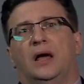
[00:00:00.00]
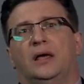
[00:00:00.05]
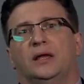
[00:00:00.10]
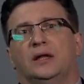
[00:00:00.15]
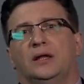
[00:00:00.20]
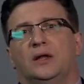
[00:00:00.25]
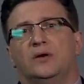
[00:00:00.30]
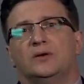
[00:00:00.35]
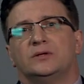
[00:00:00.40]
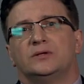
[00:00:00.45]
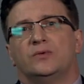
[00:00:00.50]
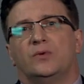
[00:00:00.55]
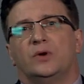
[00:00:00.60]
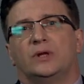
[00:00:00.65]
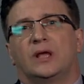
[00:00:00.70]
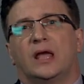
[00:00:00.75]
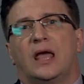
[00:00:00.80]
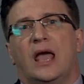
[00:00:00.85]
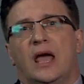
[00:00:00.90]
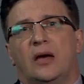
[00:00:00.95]
He knows
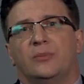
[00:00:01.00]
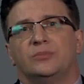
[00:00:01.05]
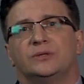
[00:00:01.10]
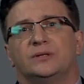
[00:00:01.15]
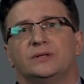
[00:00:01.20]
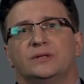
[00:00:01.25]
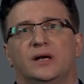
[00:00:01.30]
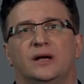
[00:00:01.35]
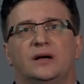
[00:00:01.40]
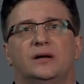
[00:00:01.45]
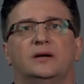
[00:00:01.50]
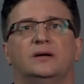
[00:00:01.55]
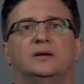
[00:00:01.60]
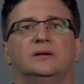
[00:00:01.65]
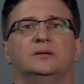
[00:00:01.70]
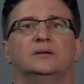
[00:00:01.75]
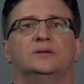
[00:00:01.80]
what cabs they